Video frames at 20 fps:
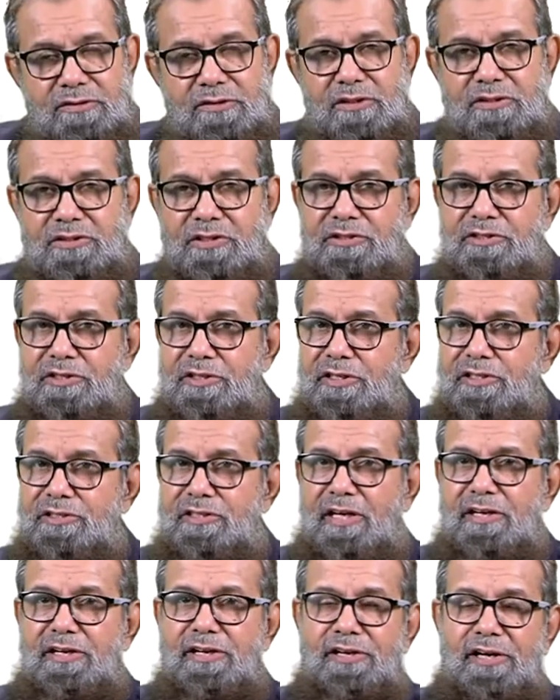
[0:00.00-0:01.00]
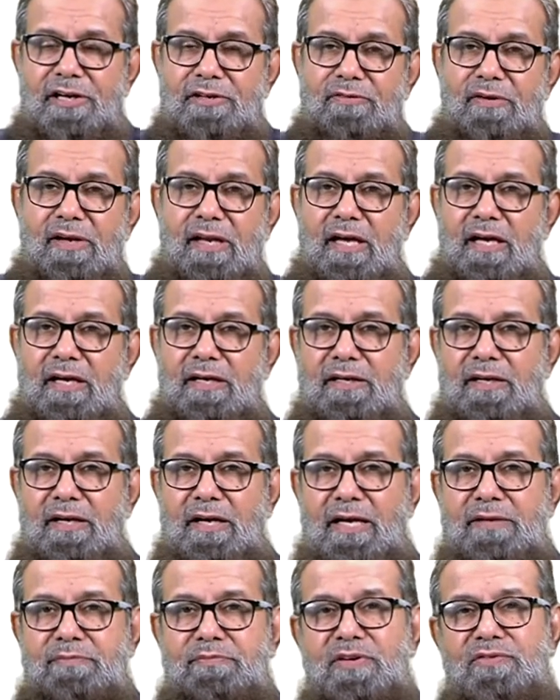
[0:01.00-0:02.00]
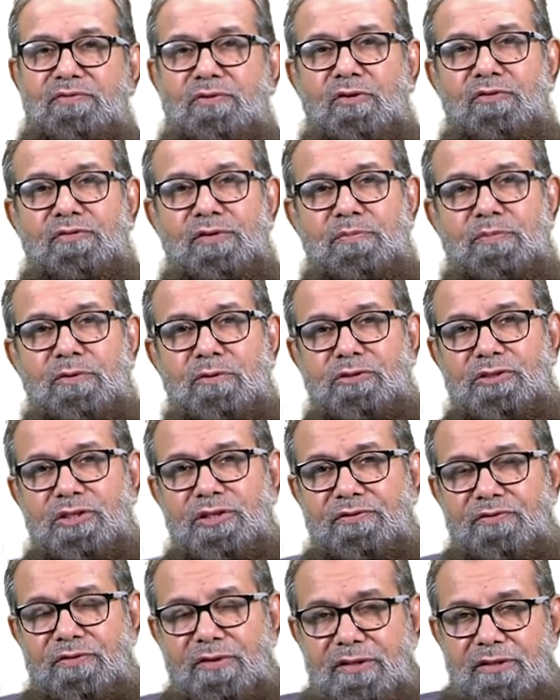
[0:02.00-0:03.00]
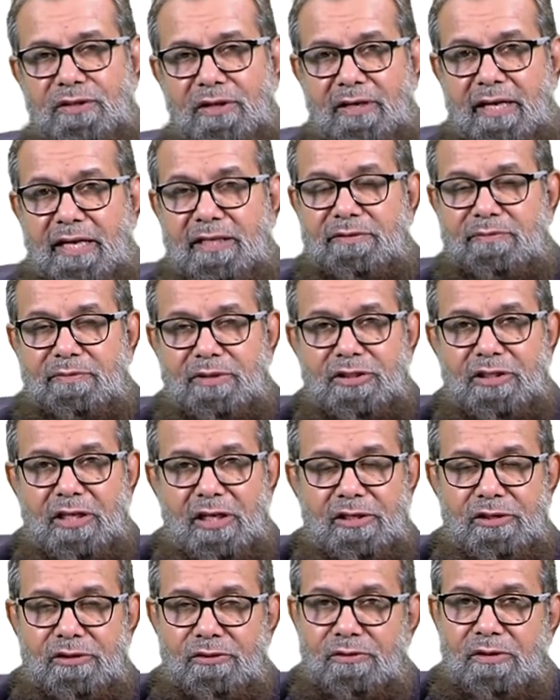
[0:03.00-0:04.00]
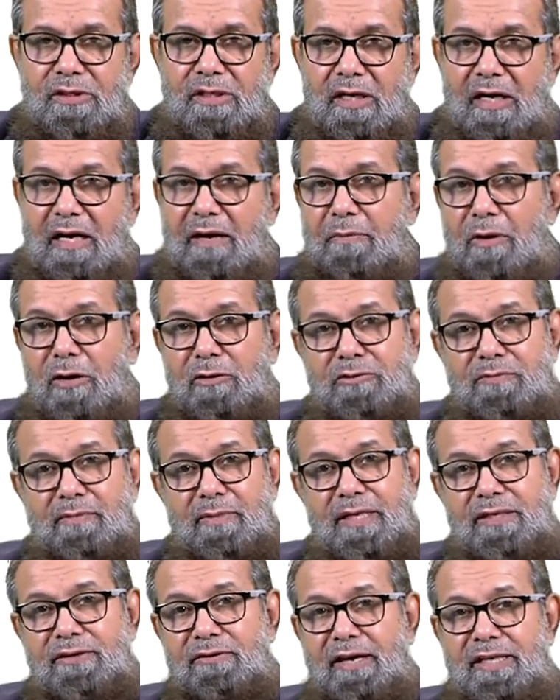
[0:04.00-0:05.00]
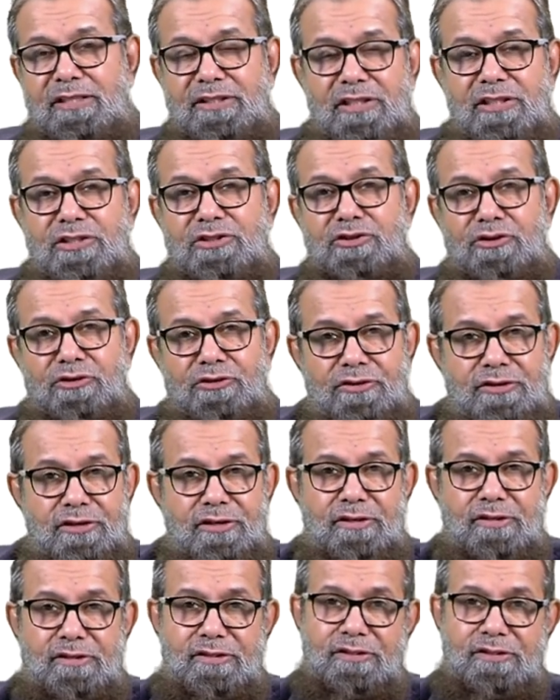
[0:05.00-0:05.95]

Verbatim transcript: This is Nisaar Nadiadwala and before we proceed further, let me tell you about my writing journey.